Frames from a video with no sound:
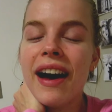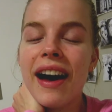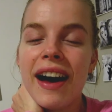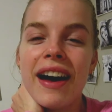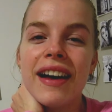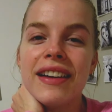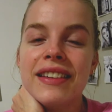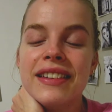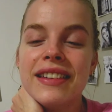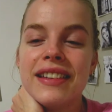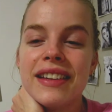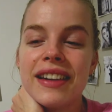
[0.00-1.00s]
And
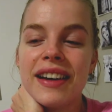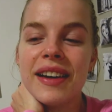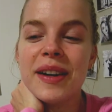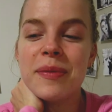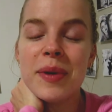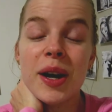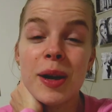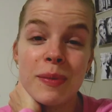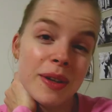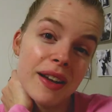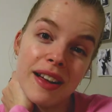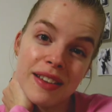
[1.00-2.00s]
um, I hope
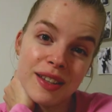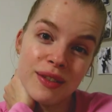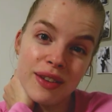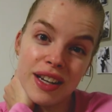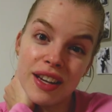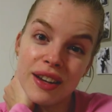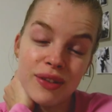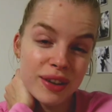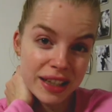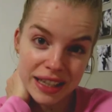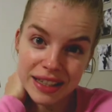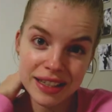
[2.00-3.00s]
you liked this video. If you
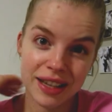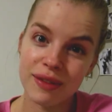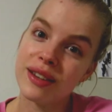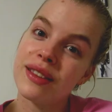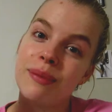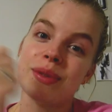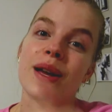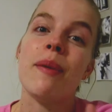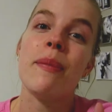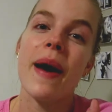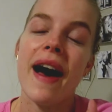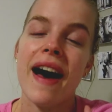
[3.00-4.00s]
did, give it a thumbs
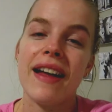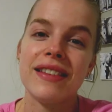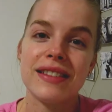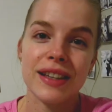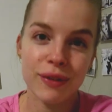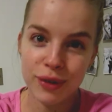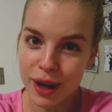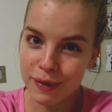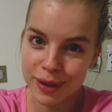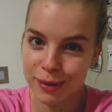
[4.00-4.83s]
up. And if you haven't